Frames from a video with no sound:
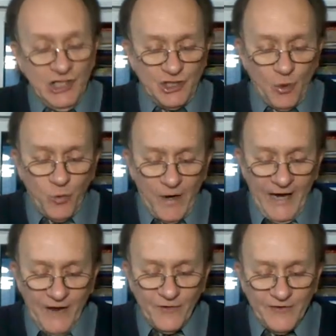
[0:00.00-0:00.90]
So
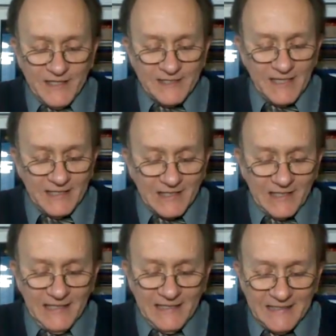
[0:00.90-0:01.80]
whatever this
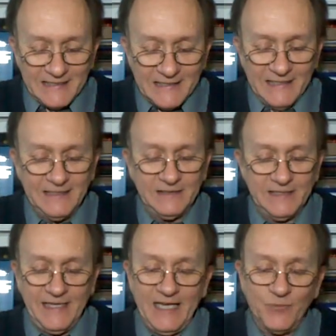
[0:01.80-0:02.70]
uncleanness
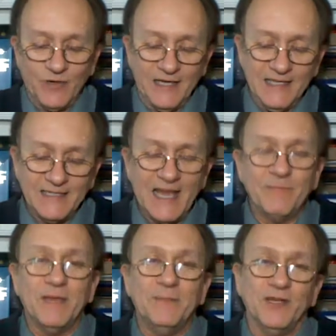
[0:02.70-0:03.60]
is, and again, we'll get into
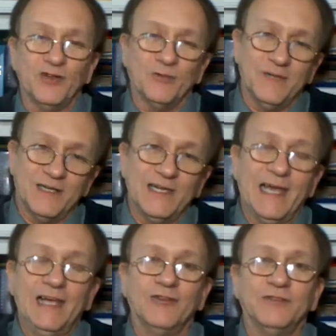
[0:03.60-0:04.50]
that maybe a little bit
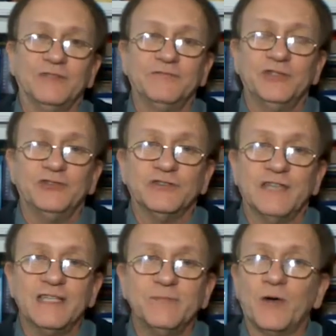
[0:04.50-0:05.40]
later in the future
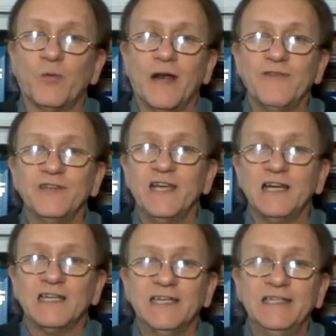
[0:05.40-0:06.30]
lesson, but whatever the
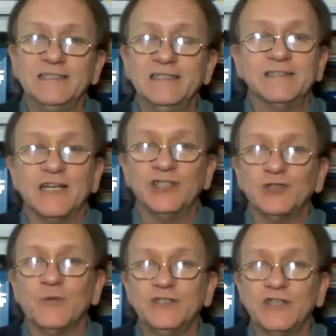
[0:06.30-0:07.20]
uncleanness is, I
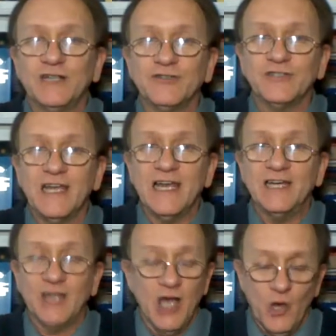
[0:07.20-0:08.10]
just want you to
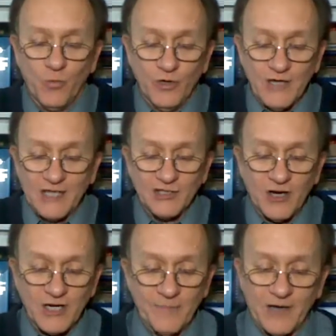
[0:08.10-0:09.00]
understand, we're not
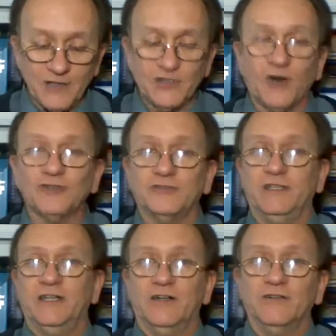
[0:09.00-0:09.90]
talking about
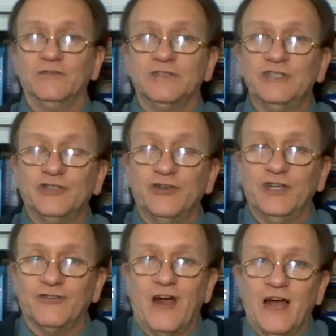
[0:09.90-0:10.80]
adultery here
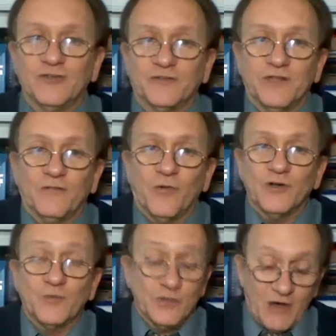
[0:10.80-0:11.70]
concerning grounds for
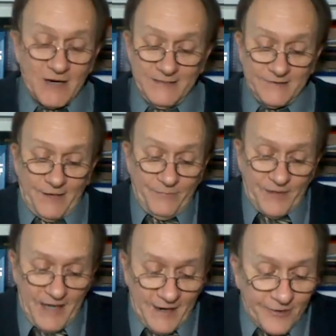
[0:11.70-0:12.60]
divorce. We're talking
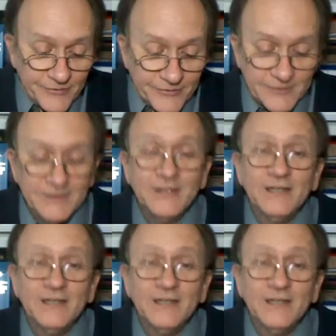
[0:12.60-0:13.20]
something else.